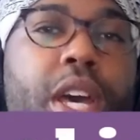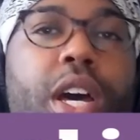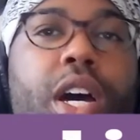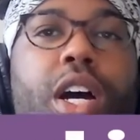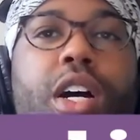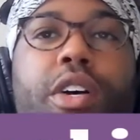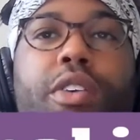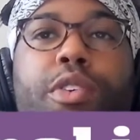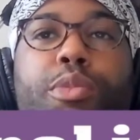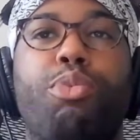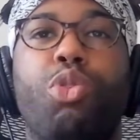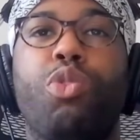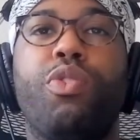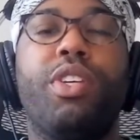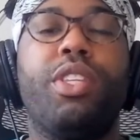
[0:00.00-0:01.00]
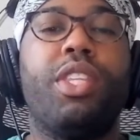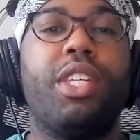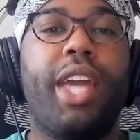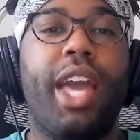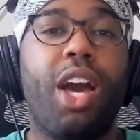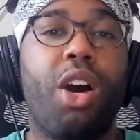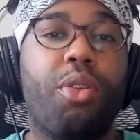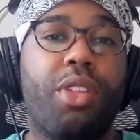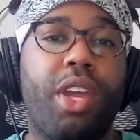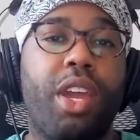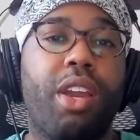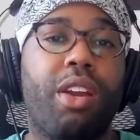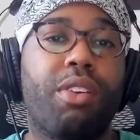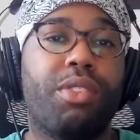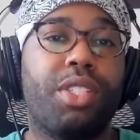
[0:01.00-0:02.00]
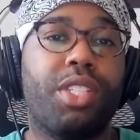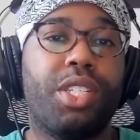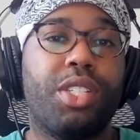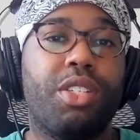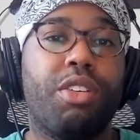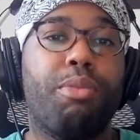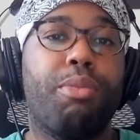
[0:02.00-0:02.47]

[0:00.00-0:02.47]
uh, improving the healthcare system